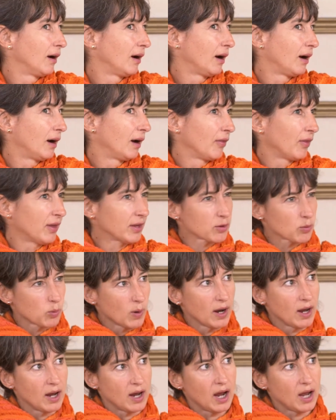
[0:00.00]
And that's
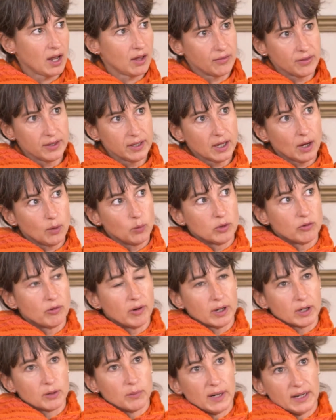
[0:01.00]
why I think I would
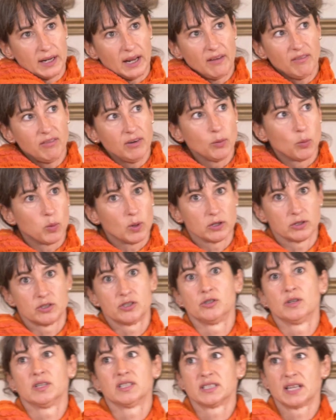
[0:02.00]
recommend everyone
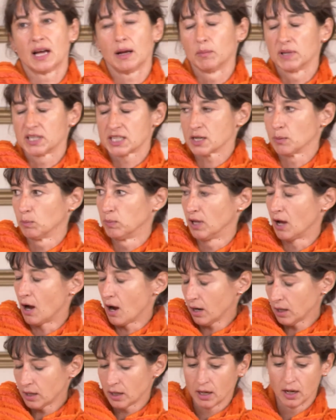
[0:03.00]
to establish a
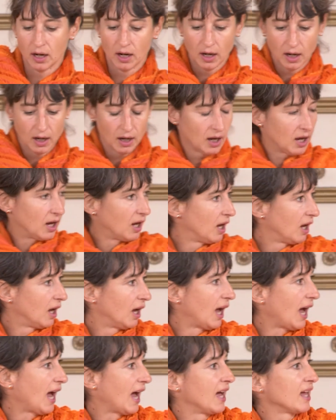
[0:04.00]
blog
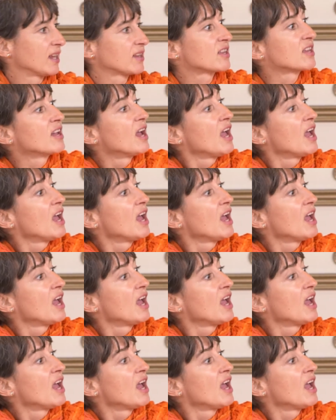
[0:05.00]
as